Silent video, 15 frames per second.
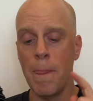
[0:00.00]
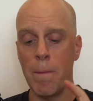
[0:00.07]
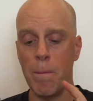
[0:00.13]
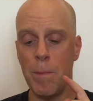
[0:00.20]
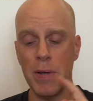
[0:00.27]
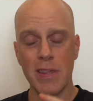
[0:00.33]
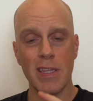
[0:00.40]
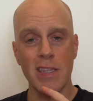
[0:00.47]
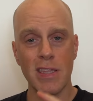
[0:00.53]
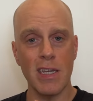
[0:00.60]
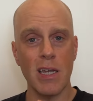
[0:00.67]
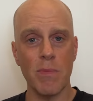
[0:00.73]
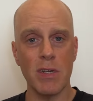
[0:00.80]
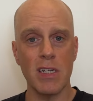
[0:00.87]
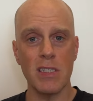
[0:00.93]
But the
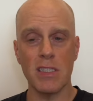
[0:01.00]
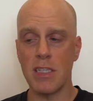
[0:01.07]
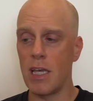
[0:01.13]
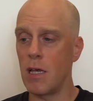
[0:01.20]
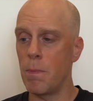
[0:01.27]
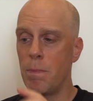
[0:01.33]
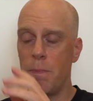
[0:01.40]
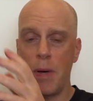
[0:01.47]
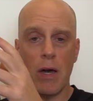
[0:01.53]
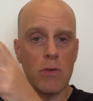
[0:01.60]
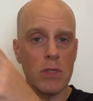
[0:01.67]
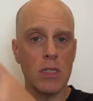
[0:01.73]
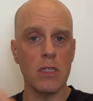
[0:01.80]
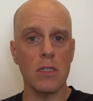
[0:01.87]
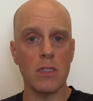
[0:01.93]
thing I'm going to say
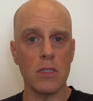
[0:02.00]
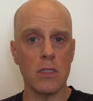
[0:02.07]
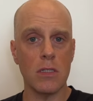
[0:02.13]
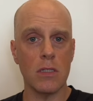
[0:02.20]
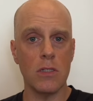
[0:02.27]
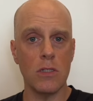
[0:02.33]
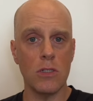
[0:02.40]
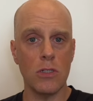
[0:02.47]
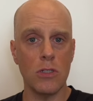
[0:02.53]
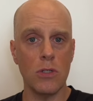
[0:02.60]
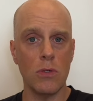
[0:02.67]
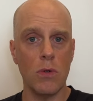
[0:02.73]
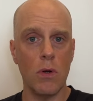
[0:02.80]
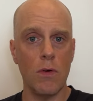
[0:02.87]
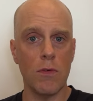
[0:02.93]
about this
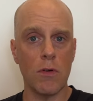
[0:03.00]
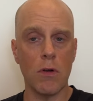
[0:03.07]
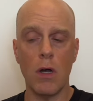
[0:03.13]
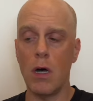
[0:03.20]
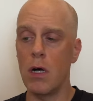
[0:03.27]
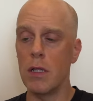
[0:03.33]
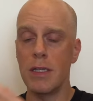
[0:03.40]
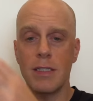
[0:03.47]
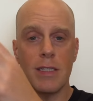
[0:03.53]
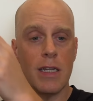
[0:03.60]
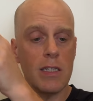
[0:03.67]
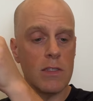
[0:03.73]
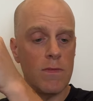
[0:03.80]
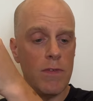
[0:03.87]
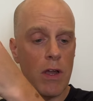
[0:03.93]
shoe overall is that
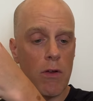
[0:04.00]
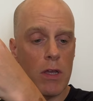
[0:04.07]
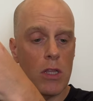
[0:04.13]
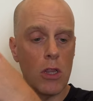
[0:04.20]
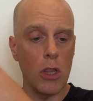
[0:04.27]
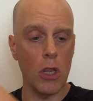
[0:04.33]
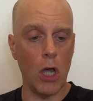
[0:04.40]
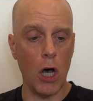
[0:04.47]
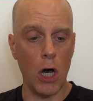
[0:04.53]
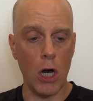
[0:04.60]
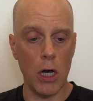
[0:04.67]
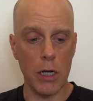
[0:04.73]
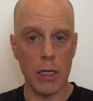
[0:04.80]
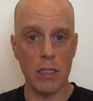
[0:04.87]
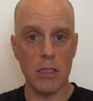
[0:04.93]
it's very
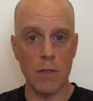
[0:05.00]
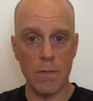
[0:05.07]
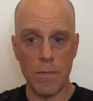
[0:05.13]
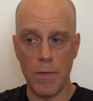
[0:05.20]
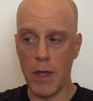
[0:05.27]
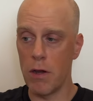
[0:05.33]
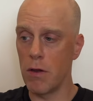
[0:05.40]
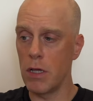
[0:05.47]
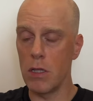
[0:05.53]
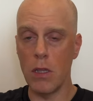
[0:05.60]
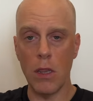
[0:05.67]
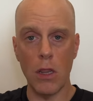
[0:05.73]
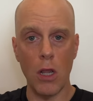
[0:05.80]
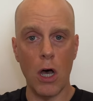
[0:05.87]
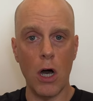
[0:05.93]
long. It's a very
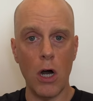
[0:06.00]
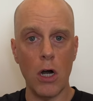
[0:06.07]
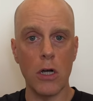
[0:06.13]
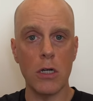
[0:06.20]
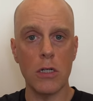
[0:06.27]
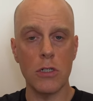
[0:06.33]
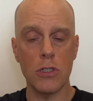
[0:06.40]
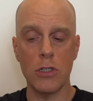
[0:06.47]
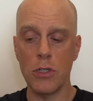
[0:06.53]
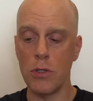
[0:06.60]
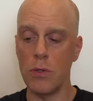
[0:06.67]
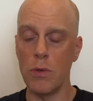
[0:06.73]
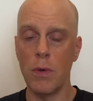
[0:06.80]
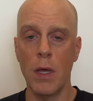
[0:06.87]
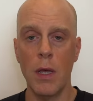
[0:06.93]
long
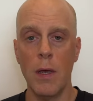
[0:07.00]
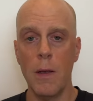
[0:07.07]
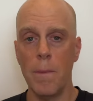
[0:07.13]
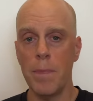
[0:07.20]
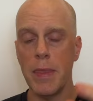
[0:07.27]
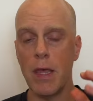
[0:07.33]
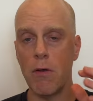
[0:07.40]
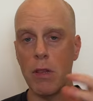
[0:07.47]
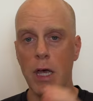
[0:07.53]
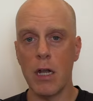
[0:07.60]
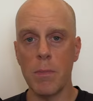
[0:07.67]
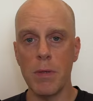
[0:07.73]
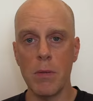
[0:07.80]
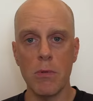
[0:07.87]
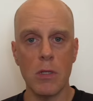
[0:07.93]
shoe. Now, a lot
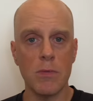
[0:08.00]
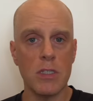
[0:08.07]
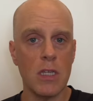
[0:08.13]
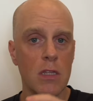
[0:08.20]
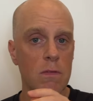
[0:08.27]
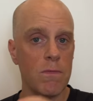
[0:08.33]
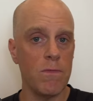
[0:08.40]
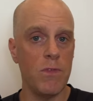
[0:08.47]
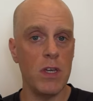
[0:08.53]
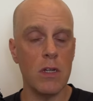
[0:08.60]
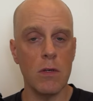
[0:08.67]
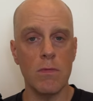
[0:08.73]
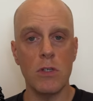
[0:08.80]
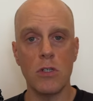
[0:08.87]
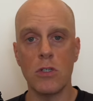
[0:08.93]
of people have said the fit
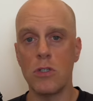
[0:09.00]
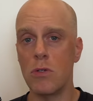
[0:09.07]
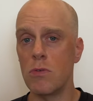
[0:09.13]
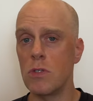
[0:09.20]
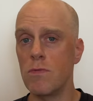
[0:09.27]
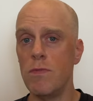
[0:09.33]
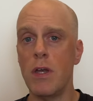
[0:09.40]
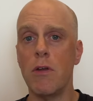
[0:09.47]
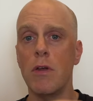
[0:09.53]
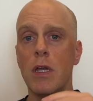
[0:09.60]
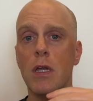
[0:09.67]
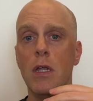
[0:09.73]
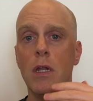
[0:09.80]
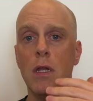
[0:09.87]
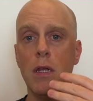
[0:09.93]
of this shoe is
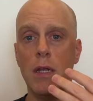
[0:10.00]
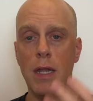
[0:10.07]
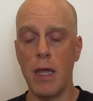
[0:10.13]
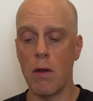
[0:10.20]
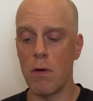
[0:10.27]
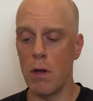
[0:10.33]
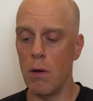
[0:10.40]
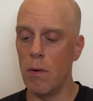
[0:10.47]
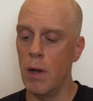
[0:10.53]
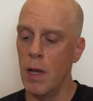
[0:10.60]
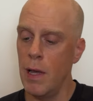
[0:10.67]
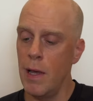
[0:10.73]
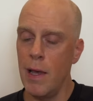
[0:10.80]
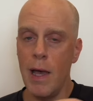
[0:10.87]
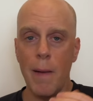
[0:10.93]
very narrow.
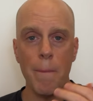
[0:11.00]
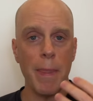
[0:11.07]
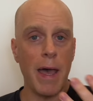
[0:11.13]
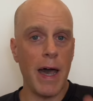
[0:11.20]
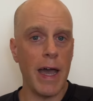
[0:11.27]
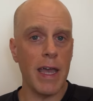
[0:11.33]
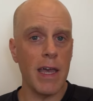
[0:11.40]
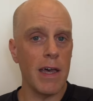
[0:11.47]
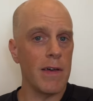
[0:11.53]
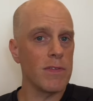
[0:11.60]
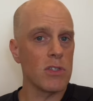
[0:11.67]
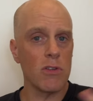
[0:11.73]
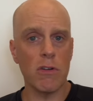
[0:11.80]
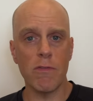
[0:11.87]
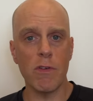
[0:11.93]
I have
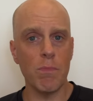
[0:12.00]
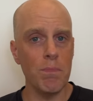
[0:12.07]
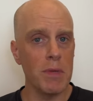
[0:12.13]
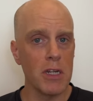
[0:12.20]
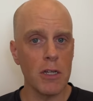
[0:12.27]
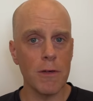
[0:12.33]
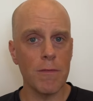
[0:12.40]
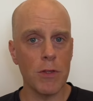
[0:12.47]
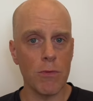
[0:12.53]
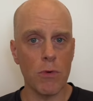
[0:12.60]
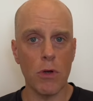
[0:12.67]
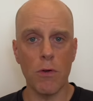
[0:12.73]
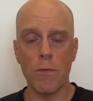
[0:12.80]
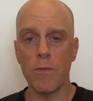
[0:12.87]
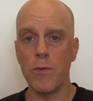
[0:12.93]
sort of a
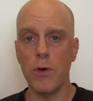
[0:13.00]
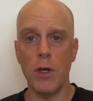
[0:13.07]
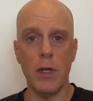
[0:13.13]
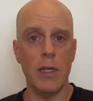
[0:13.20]
middle-of-the-road foot.